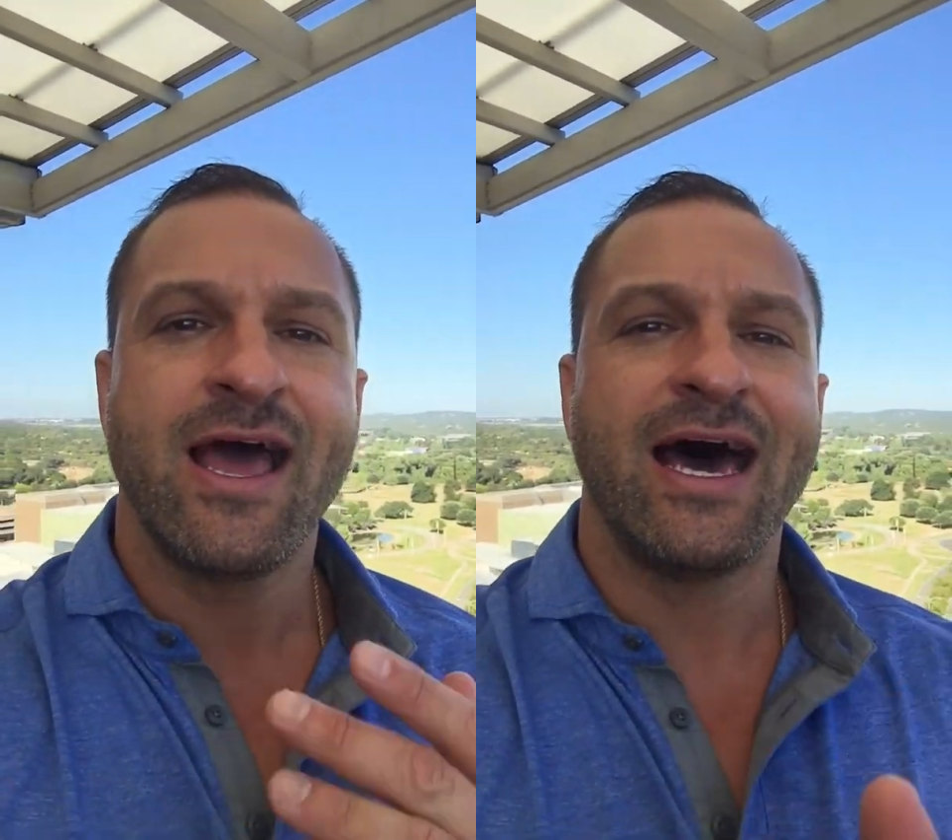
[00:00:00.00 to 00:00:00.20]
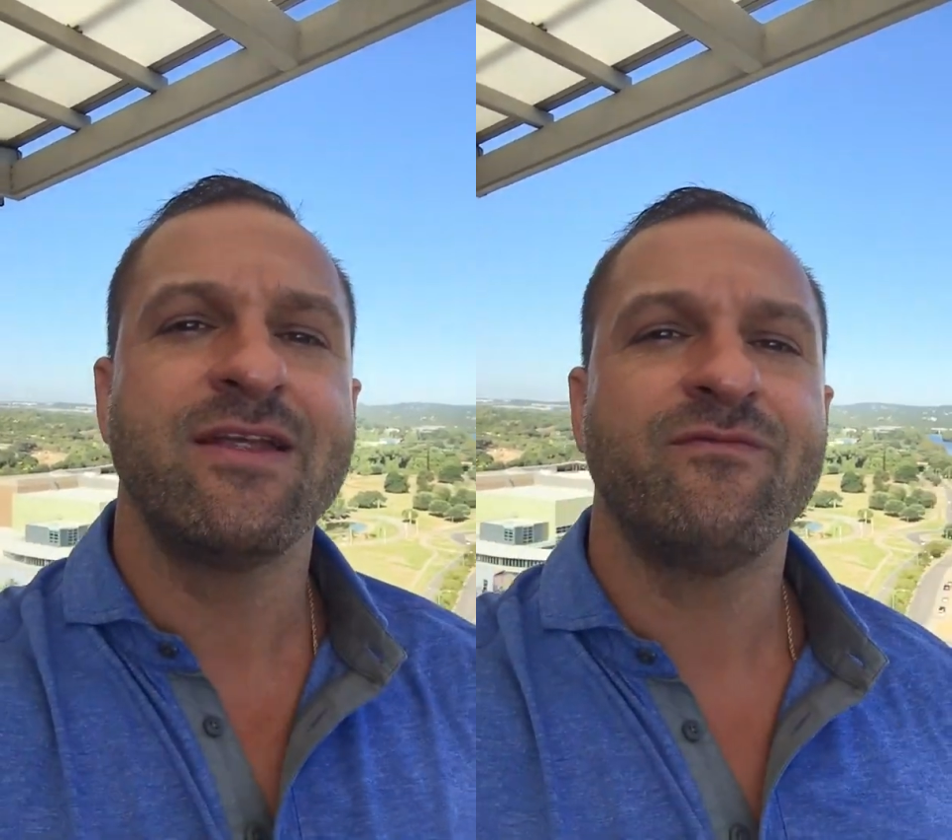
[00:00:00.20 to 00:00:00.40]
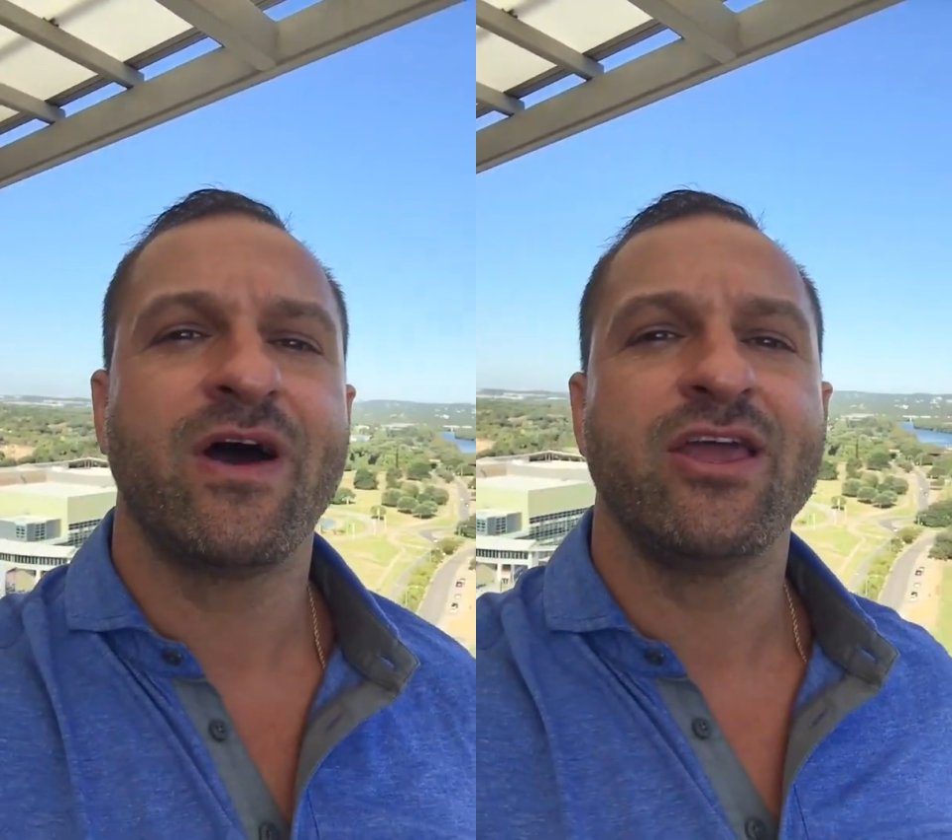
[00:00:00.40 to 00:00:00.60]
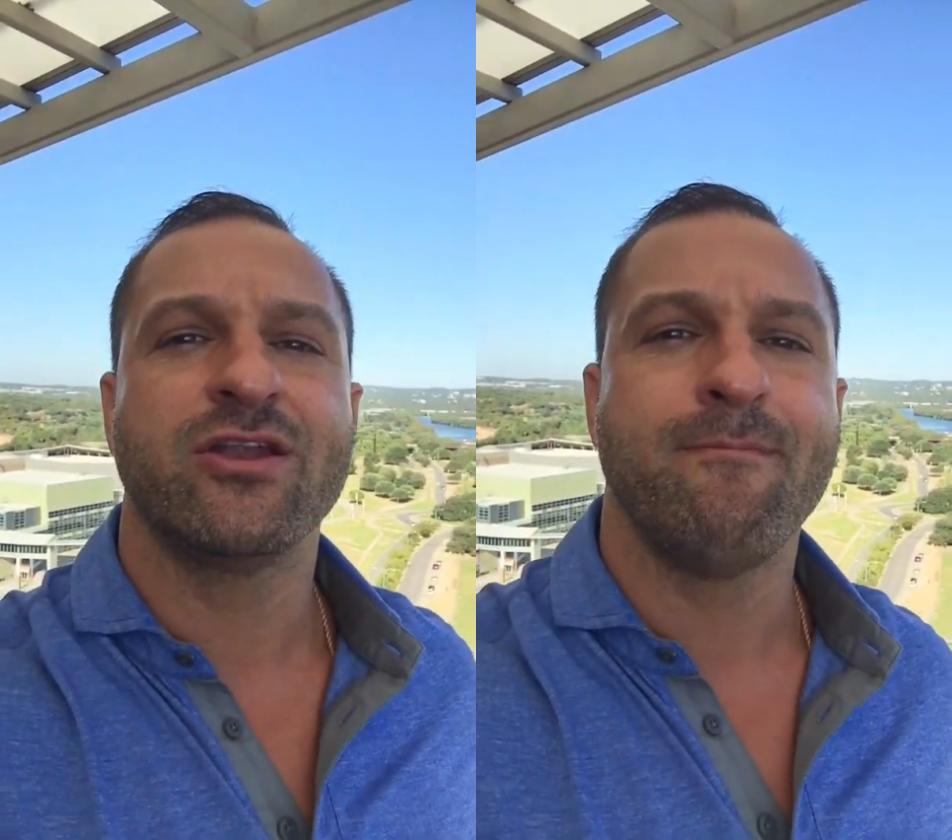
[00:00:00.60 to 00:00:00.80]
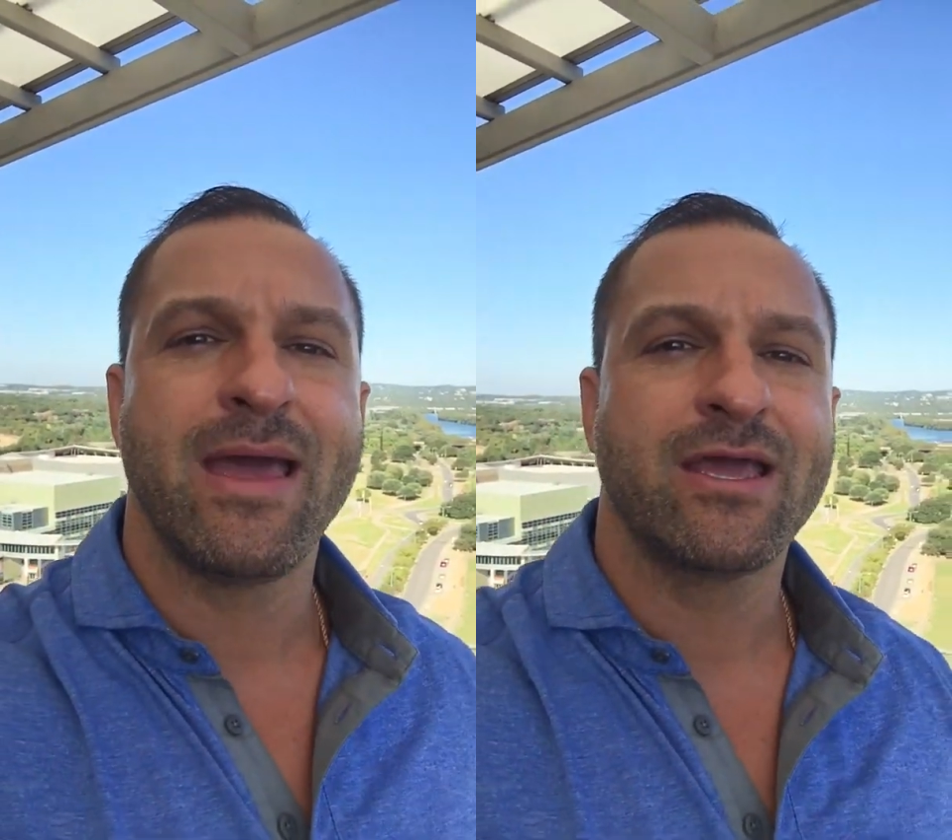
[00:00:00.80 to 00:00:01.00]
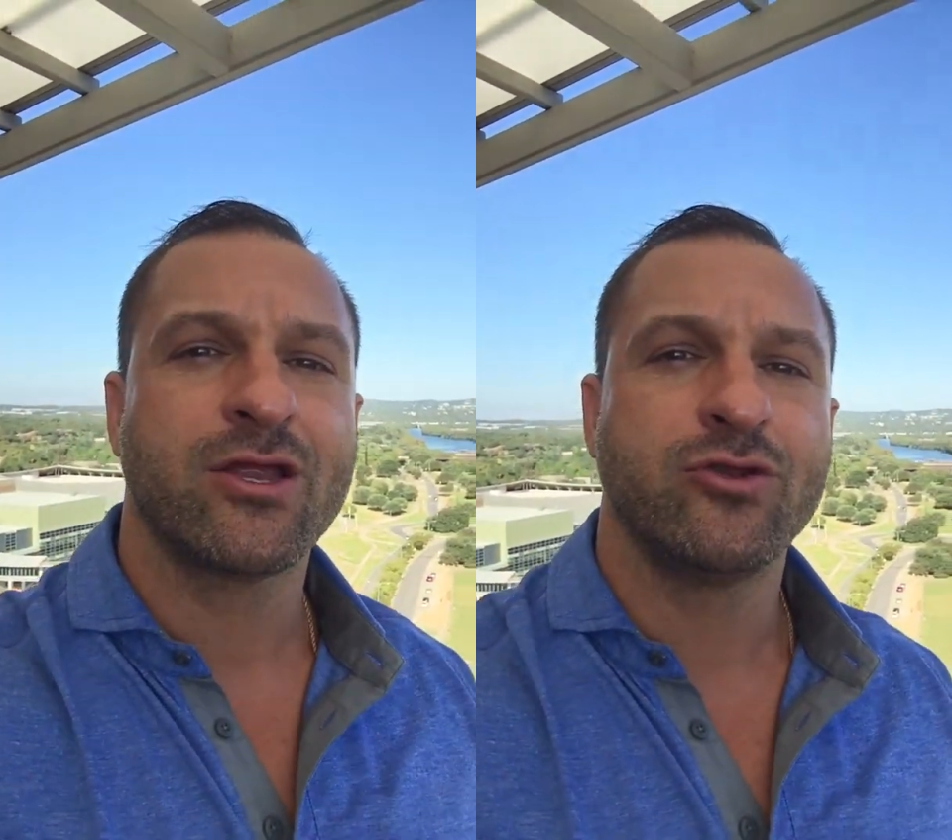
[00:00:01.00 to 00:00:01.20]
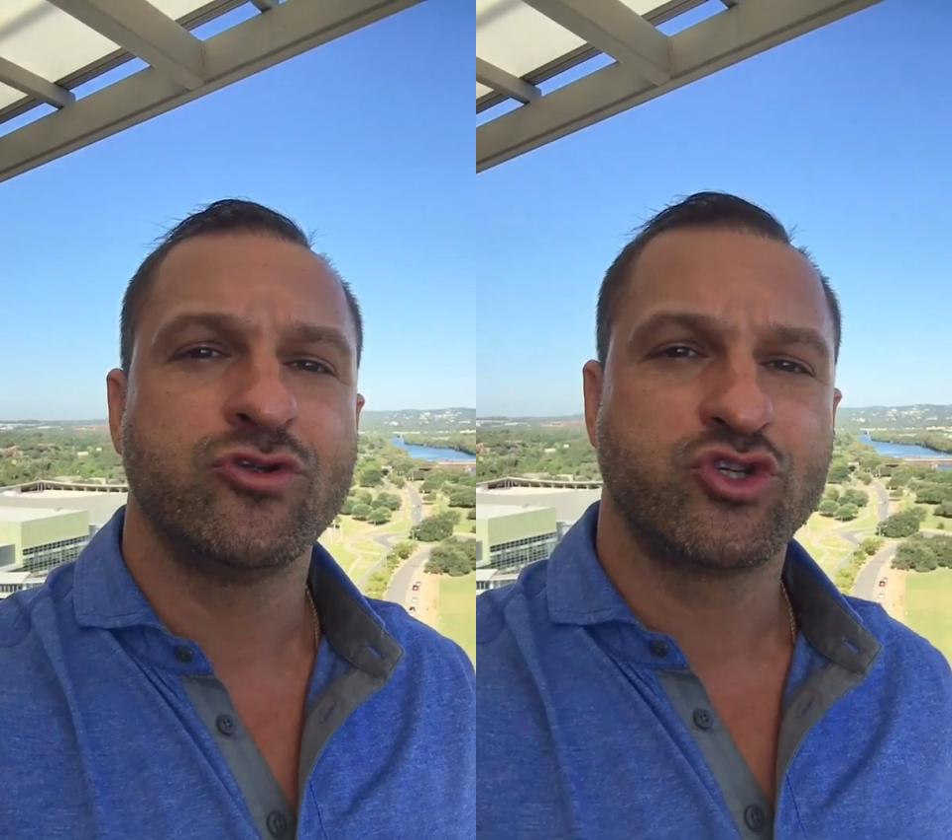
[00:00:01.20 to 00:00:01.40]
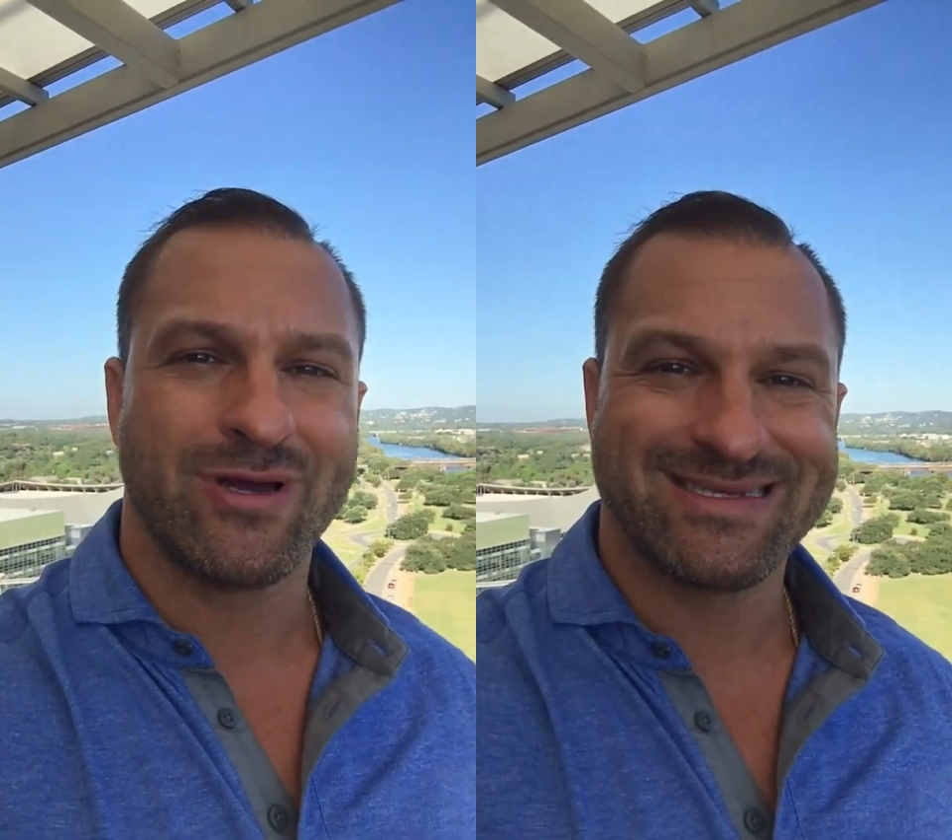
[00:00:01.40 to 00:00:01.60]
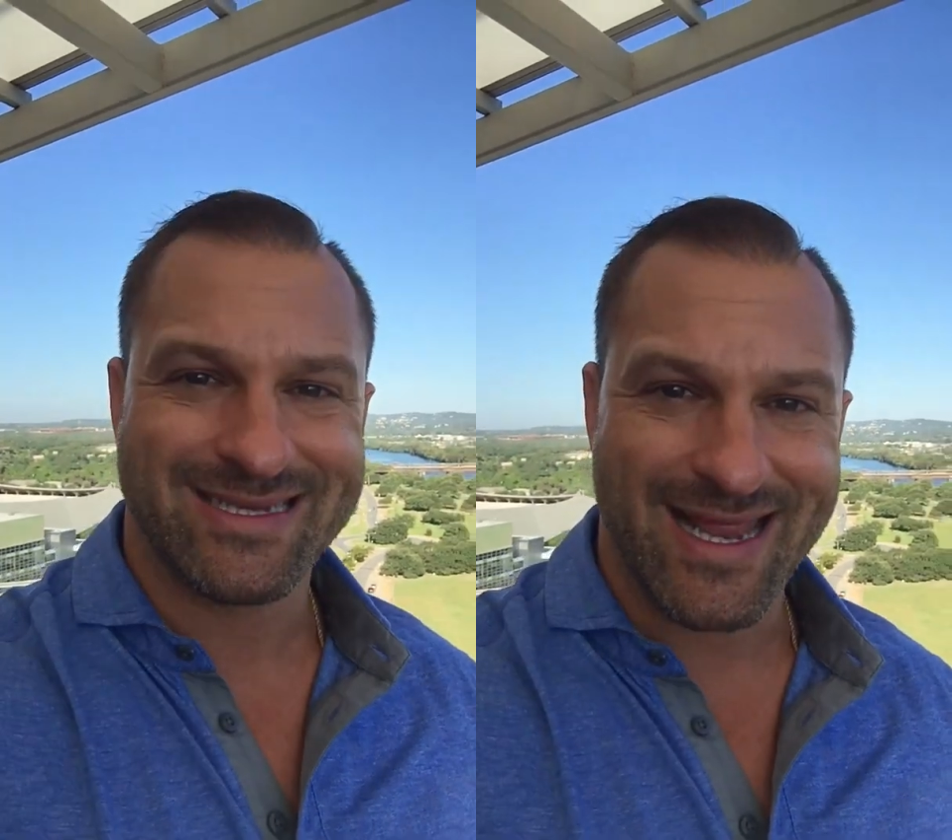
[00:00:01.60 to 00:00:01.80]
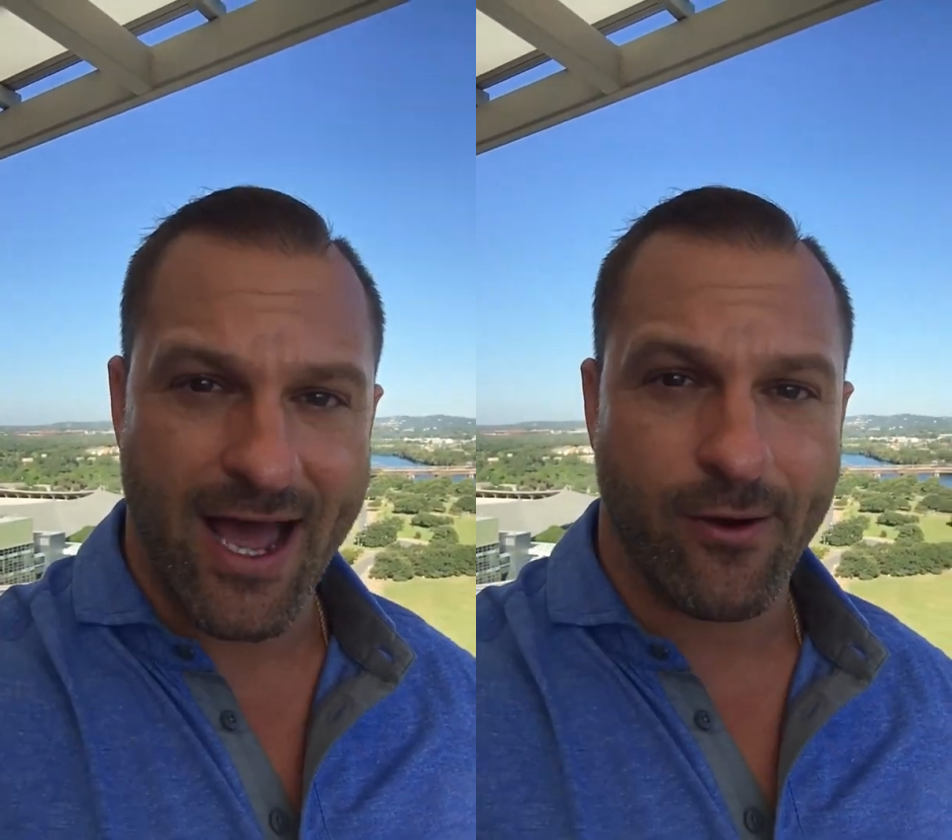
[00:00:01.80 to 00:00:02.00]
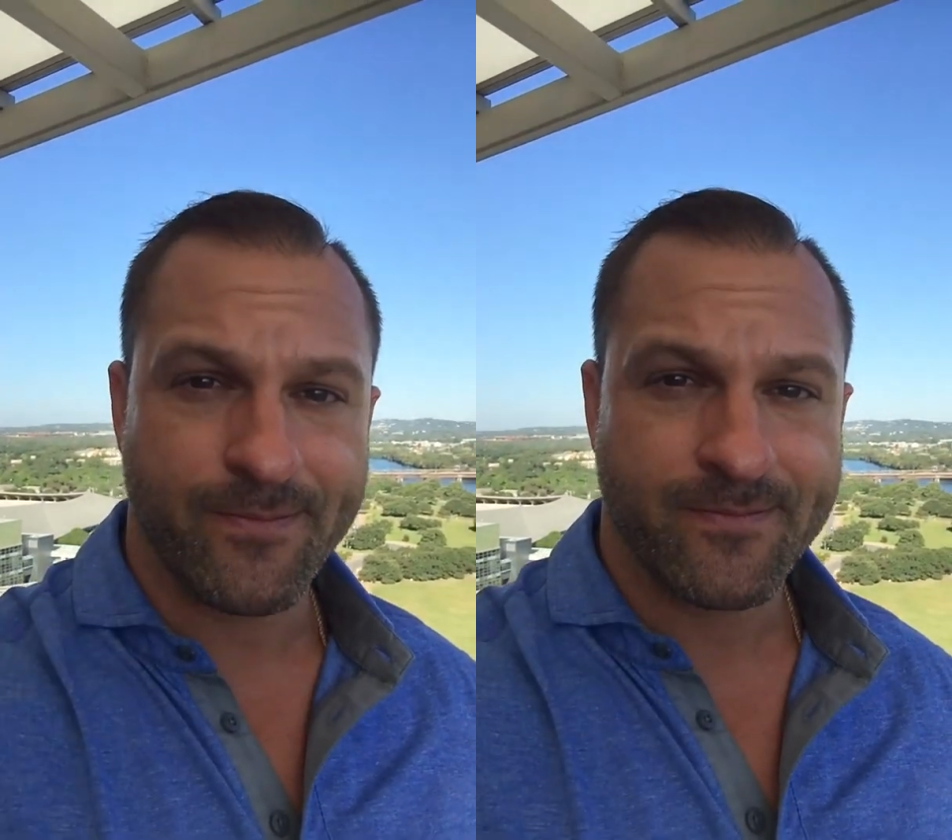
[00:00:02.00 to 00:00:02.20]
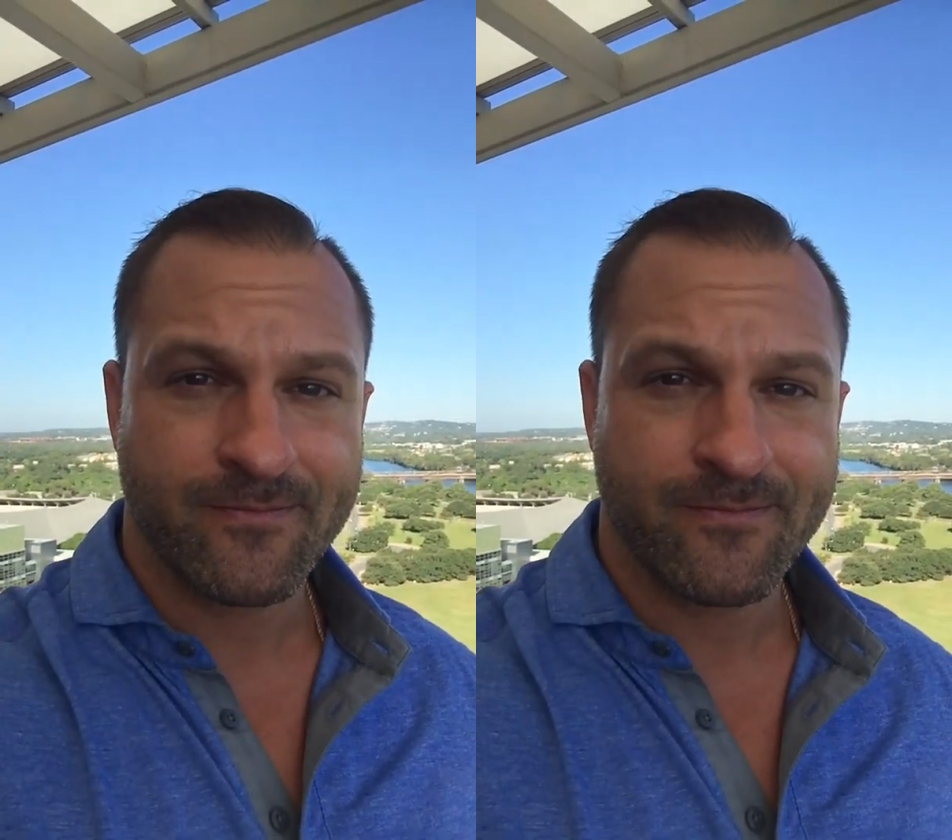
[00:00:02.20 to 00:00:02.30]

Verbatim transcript: I'd invite you to make a new choice now.